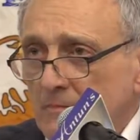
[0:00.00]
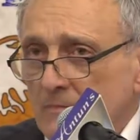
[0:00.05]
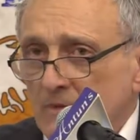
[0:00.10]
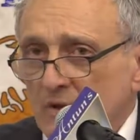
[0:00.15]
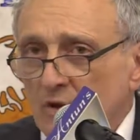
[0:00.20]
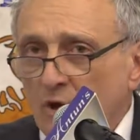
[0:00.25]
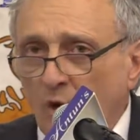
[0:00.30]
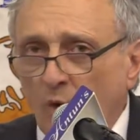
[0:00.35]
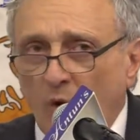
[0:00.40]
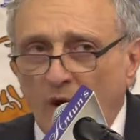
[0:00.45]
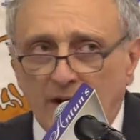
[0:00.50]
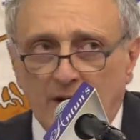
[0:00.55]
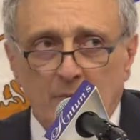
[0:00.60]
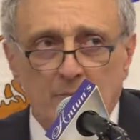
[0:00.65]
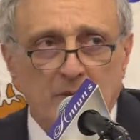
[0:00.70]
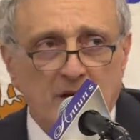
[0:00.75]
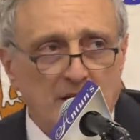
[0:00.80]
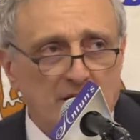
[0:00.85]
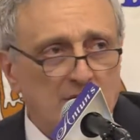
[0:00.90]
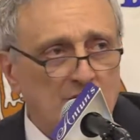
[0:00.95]
You know why the
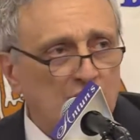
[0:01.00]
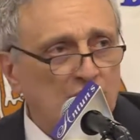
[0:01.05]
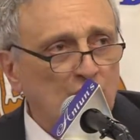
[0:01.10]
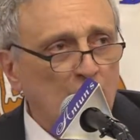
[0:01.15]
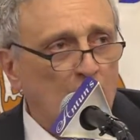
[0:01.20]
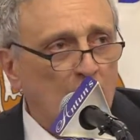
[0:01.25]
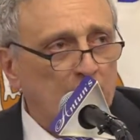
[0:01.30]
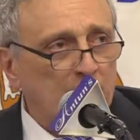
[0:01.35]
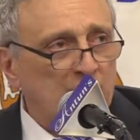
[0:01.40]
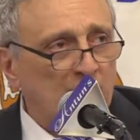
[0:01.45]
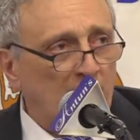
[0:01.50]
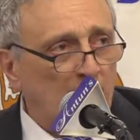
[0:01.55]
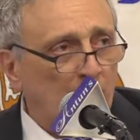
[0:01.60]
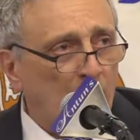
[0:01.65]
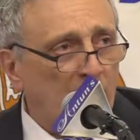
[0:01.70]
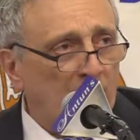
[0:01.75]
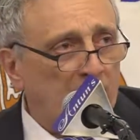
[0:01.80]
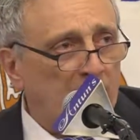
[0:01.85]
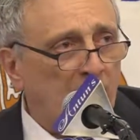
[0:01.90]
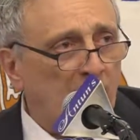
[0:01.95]
media is so upset
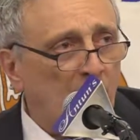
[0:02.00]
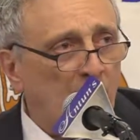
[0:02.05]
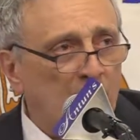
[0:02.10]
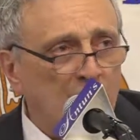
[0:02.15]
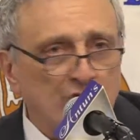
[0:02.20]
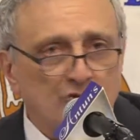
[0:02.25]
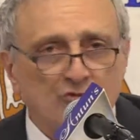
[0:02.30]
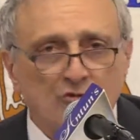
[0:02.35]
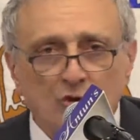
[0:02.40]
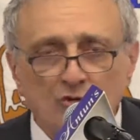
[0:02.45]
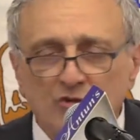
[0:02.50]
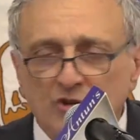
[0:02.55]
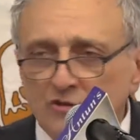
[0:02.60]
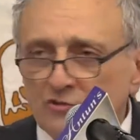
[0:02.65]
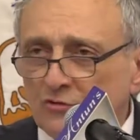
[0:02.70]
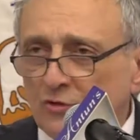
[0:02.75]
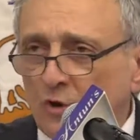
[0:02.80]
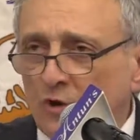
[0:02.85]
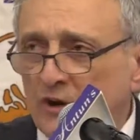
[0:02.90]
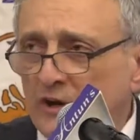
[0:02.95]
right now. They're so
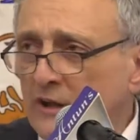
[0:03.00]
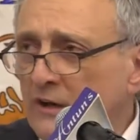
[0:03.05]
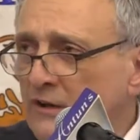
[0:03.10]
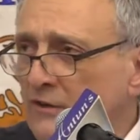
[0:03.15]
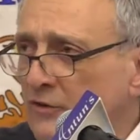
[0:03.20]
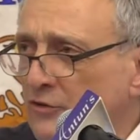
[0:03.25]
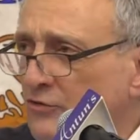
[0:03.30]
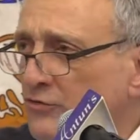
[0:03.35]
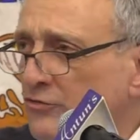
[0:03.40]
disoriented, they're